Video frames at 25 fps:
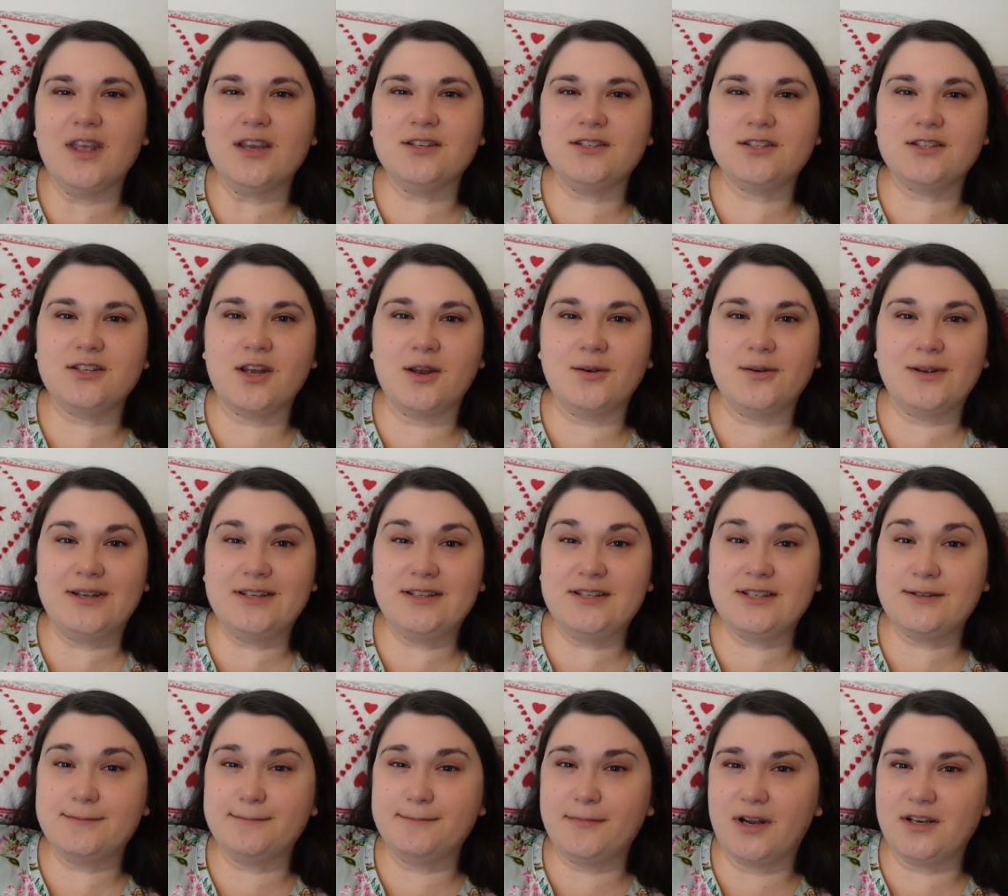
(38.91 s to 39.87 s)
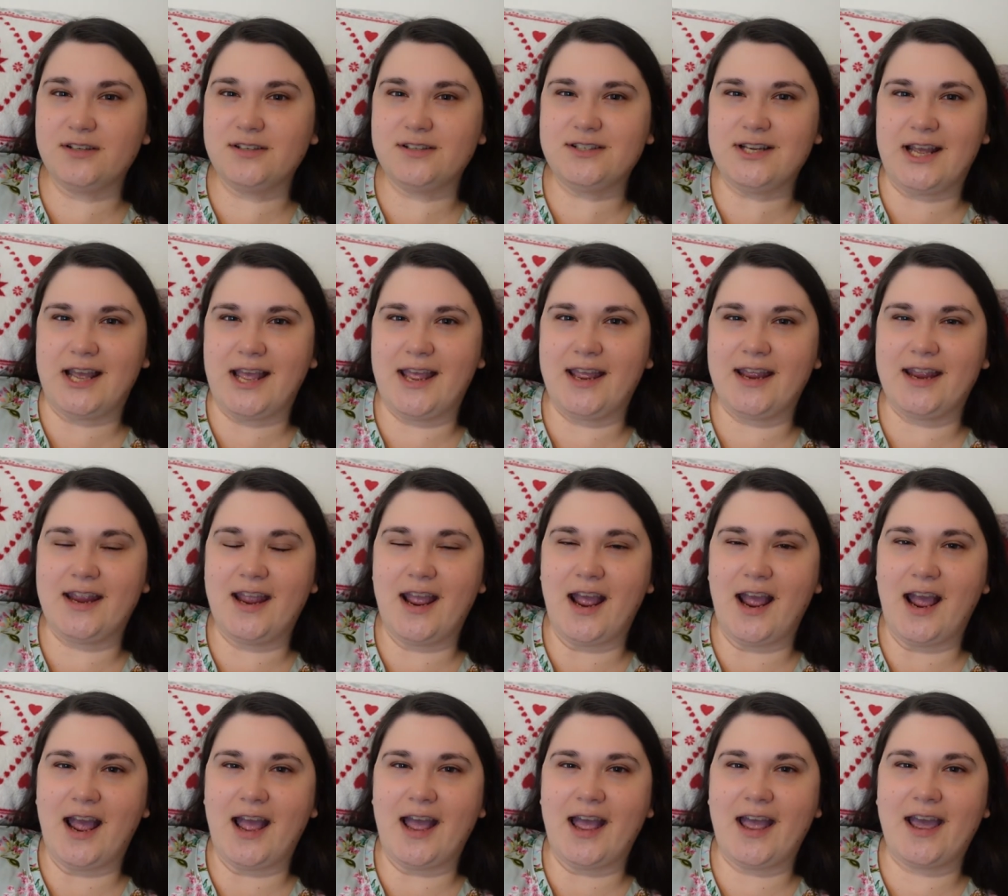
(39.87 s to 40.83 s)
So it is Monday
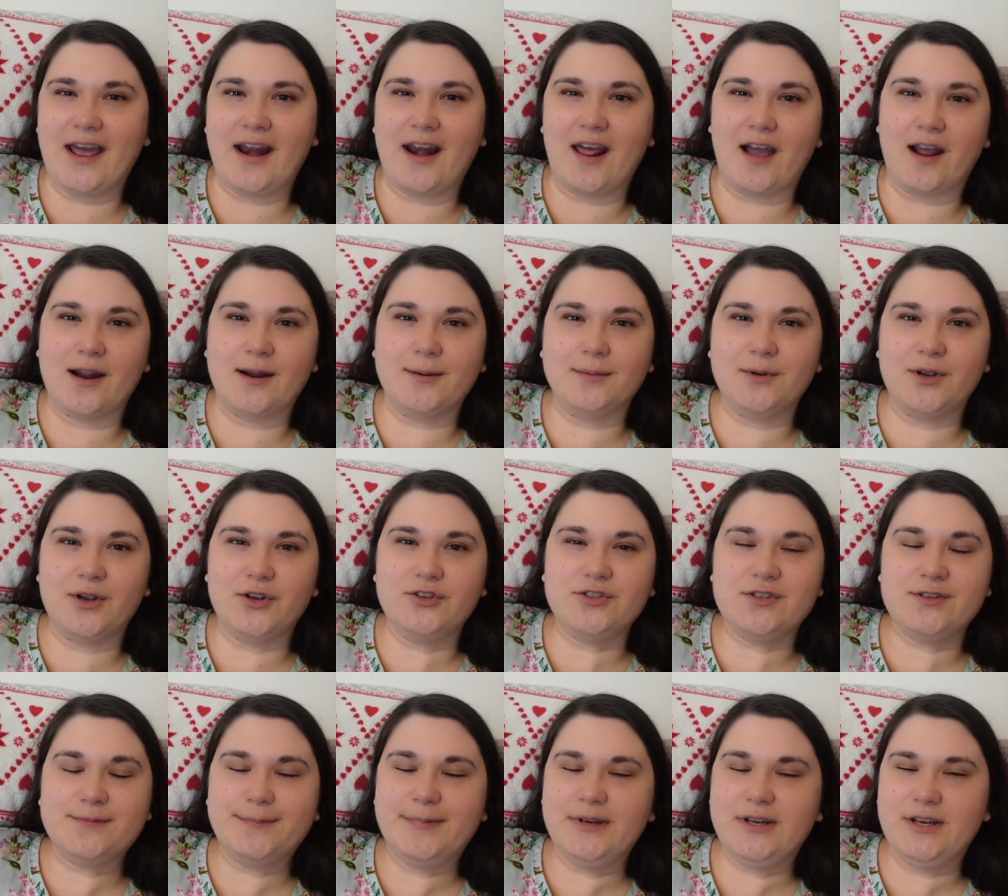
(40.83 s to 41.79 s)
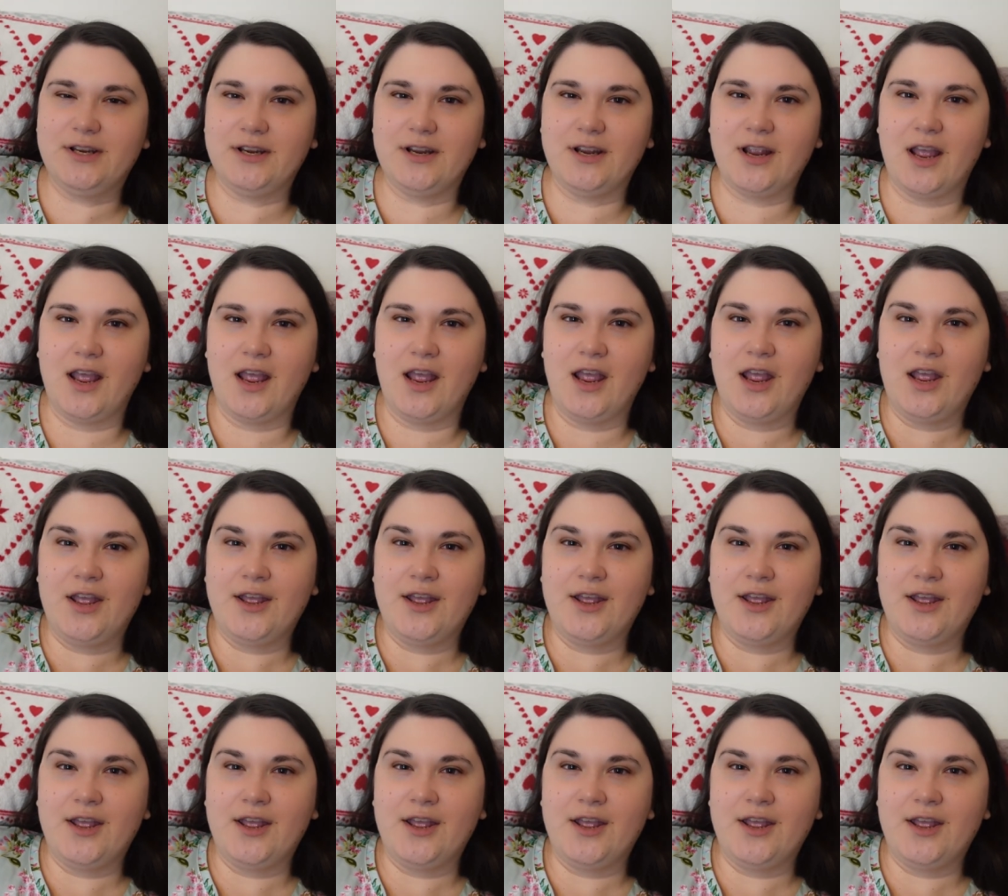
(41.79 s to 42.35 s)
and I am going to be